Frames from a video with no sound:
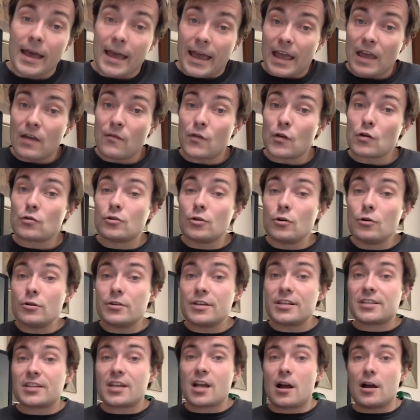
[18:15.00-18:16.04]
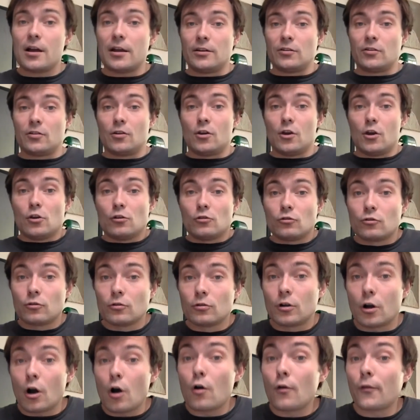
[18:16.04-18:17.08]
If you do decide to
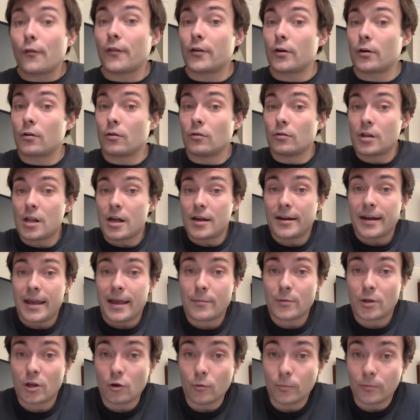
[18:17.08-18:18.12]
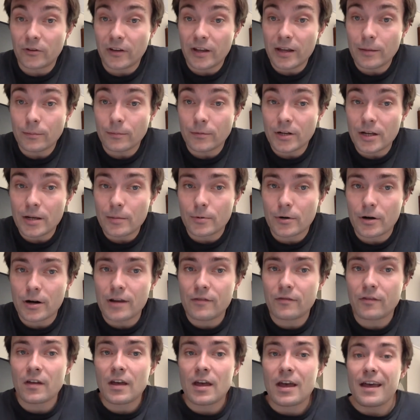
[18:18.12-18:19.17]
go for an online AEM-Cube team
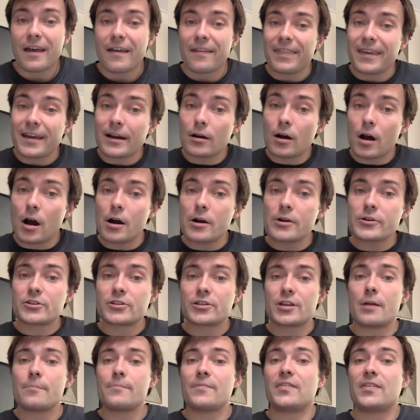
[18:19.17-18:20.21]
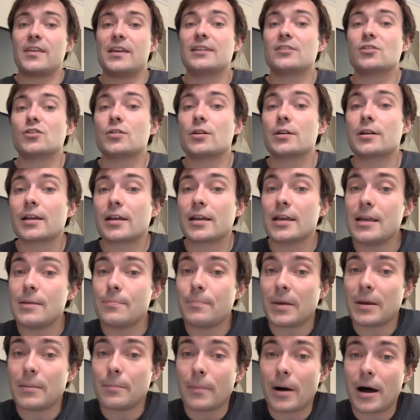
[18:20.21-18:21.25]
debrief, there are some things to keep
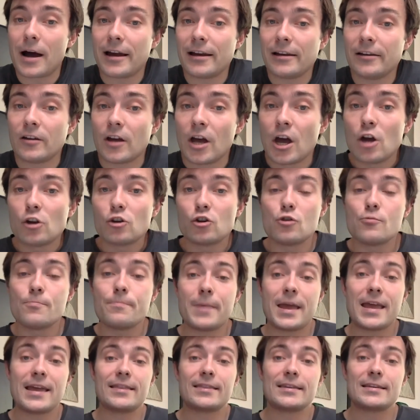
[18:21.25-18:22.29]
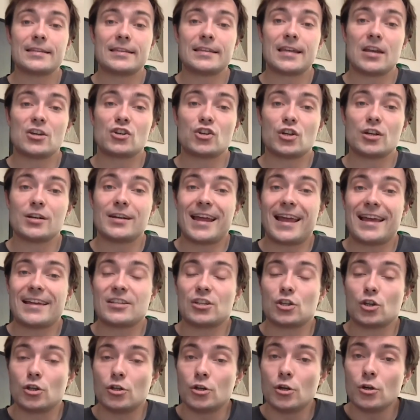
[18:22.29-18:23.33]
in mind to make the session
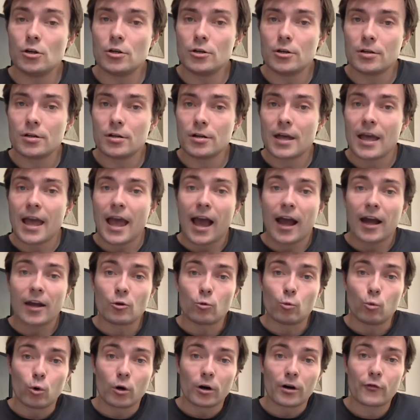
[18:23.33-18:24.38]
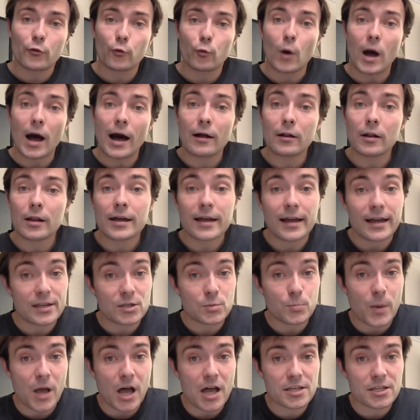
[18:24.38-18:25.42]
as good and worthwhile as
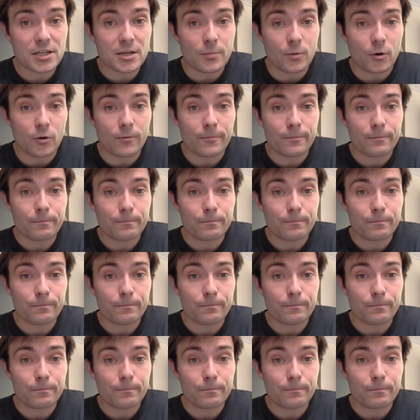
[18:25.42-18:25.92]
possible.